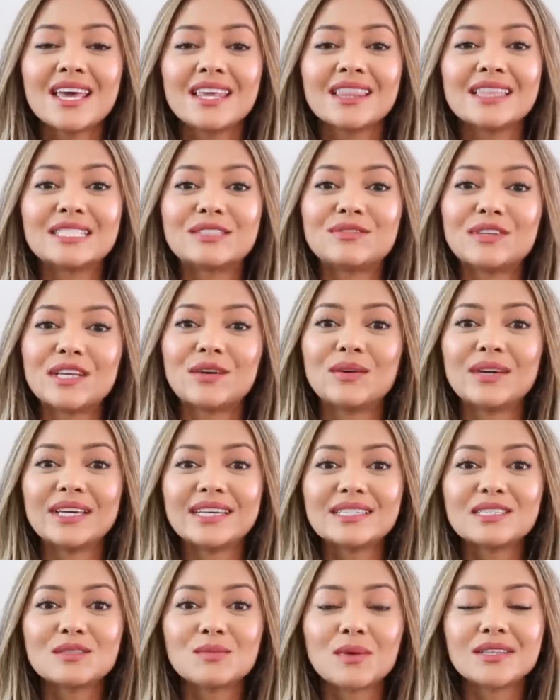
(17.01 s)
This video
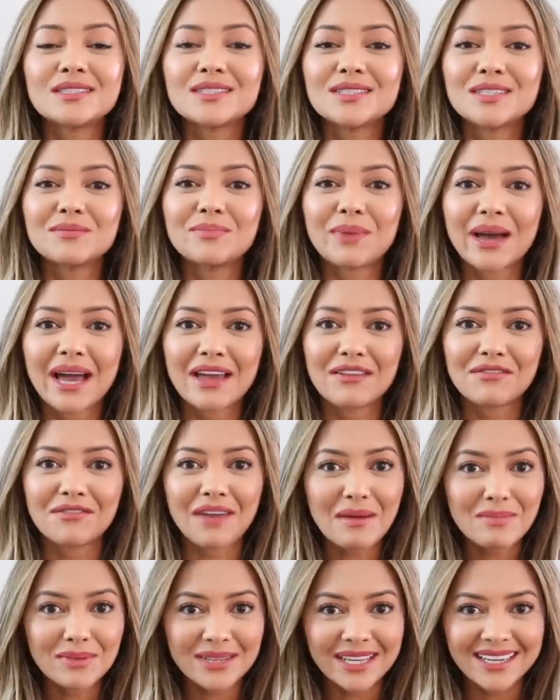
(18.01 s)
is sponsored by
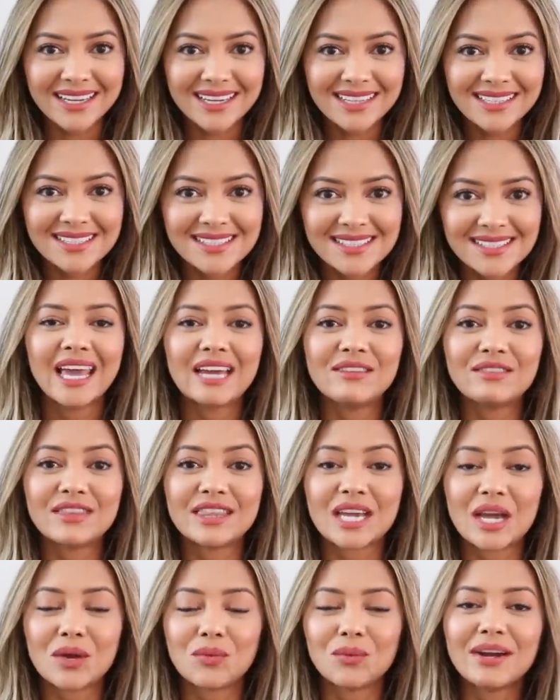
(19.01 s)
Fabletics.
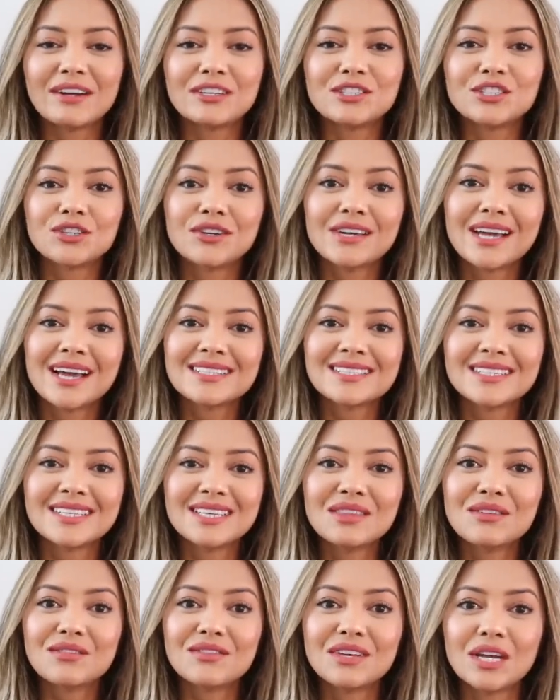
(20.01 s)
Everything I wear and show you guys
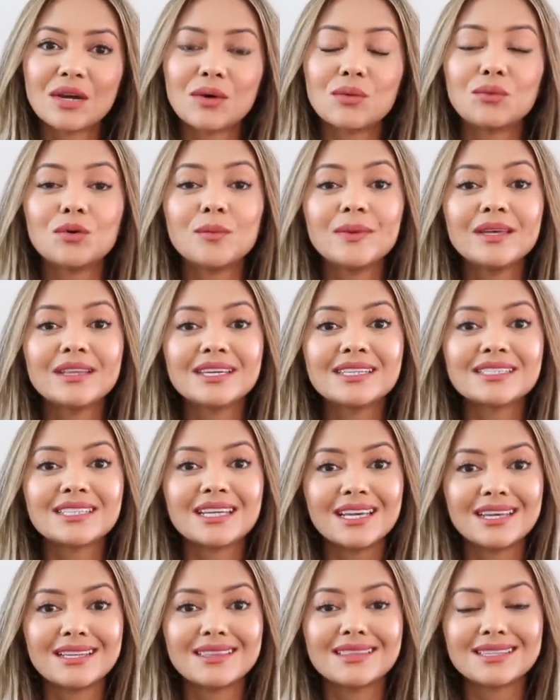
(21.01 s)
in the video will be linked
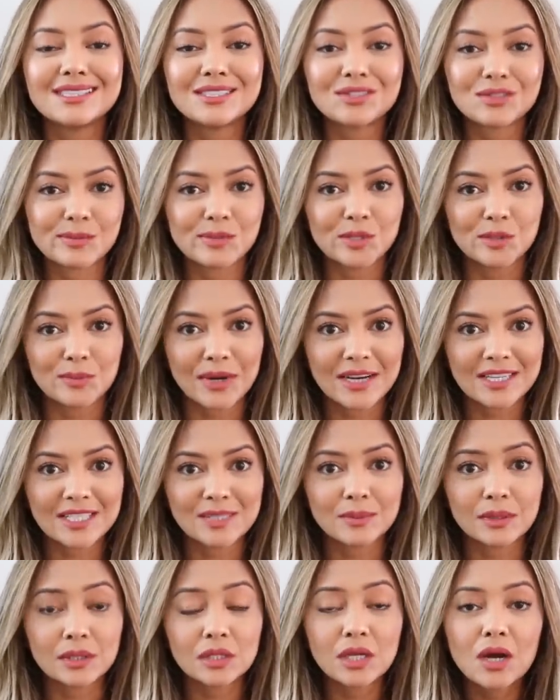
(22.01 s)
in the description box
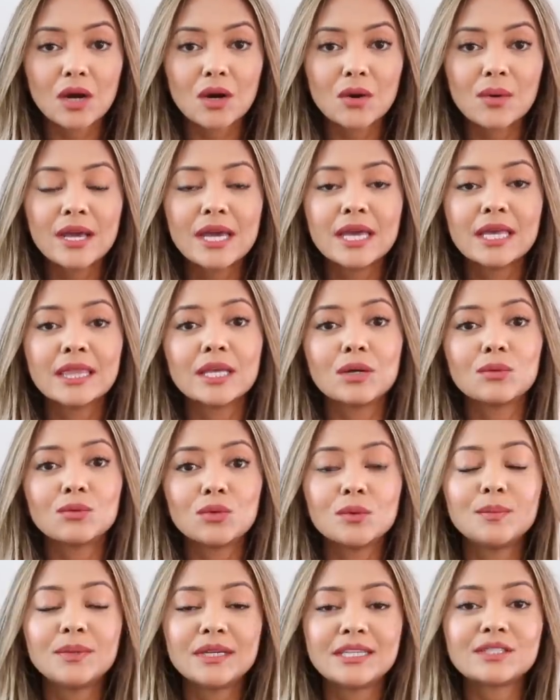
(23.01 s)
below. There
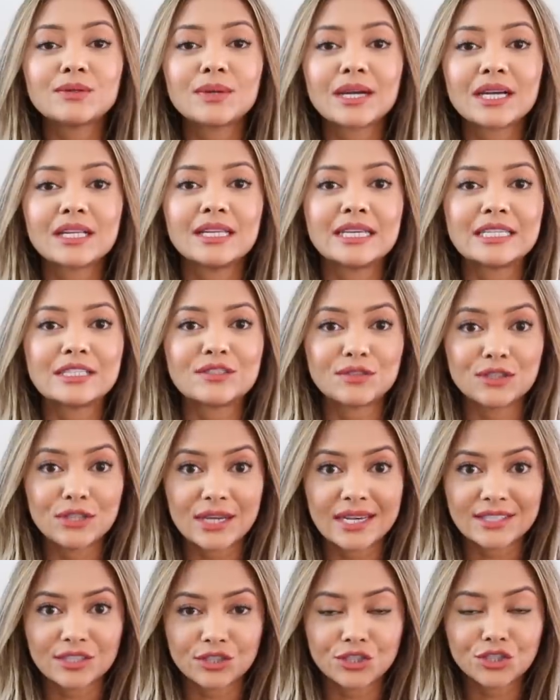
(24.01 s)
will be direct links for you
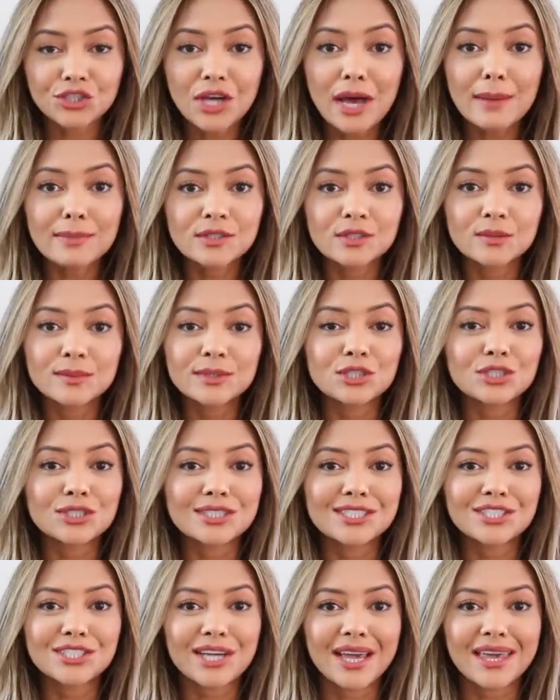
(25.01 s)
guys to shop, so be sure
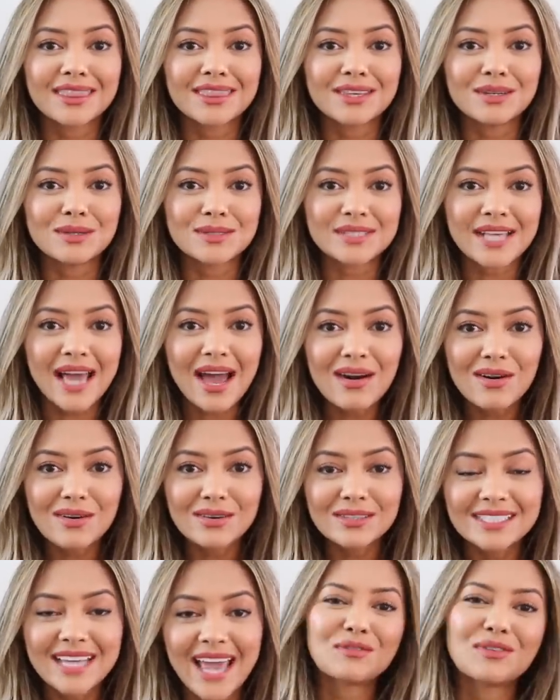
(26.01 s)
to check those
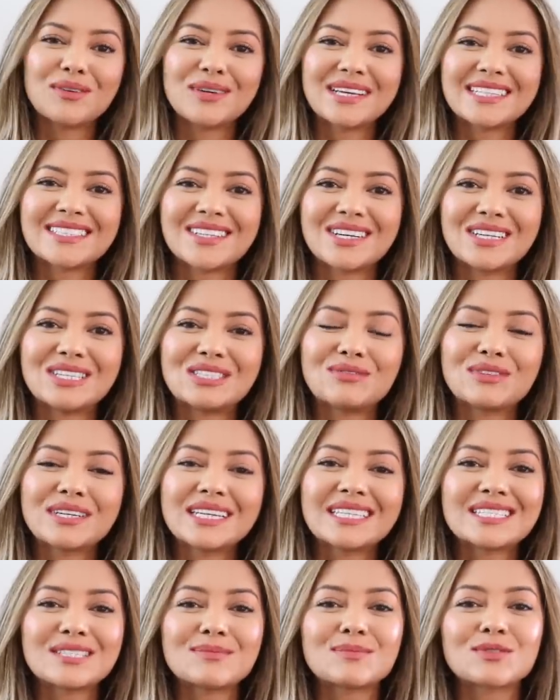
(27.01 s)
out. Before we get started, don't
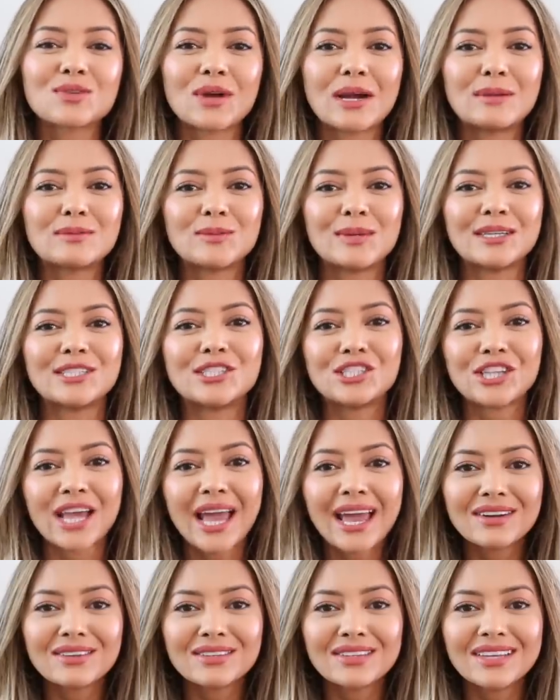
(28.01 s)
forget to subscribe to my
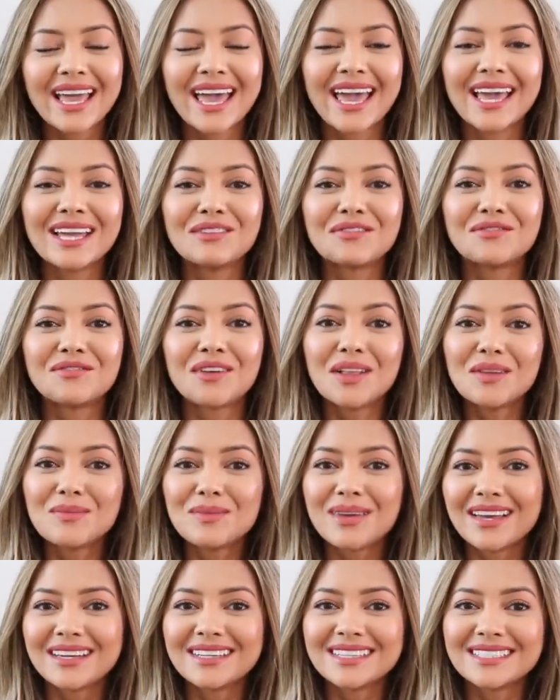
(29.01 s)
channel and follow
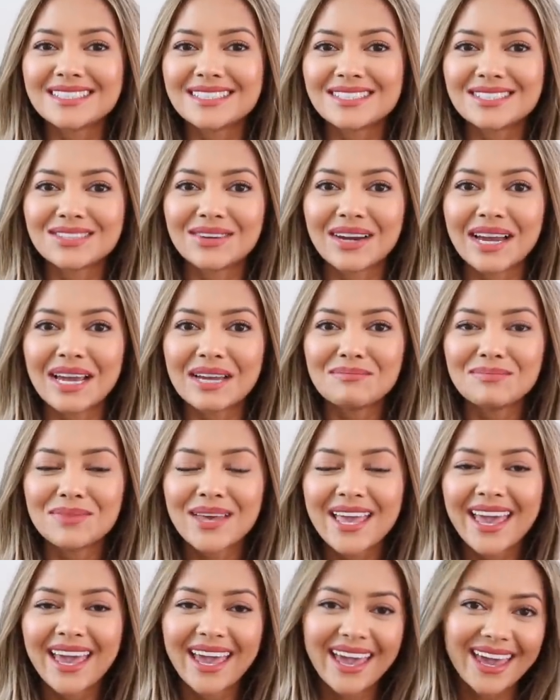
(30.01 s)
me on Instagram,
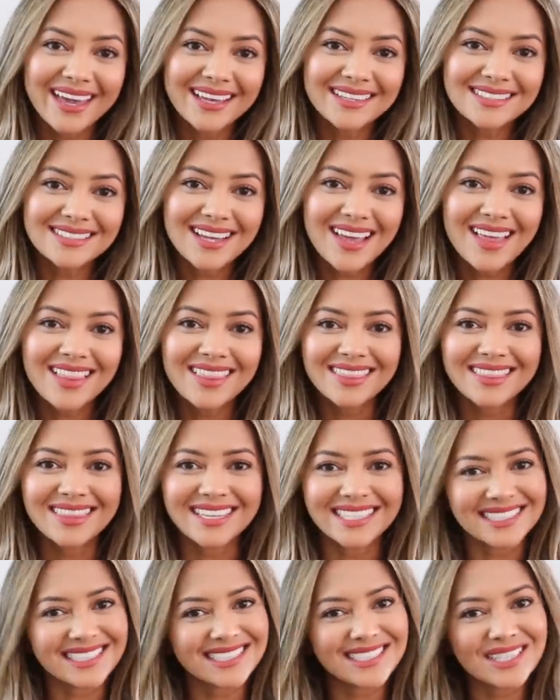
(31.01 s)
and
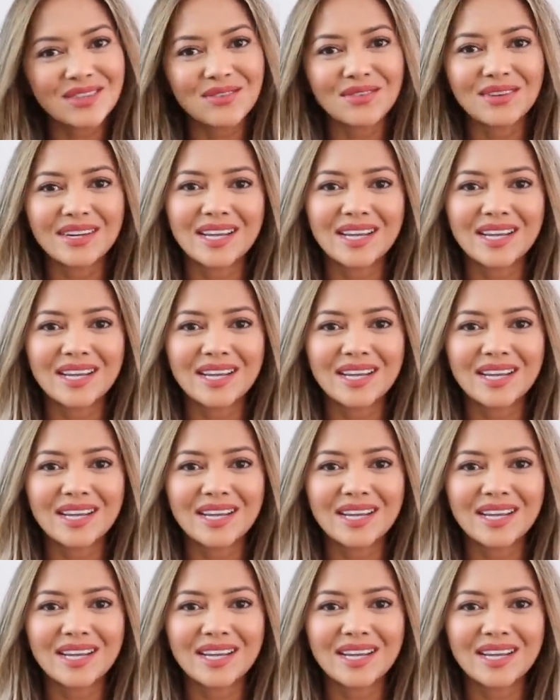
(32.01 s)
let's get to the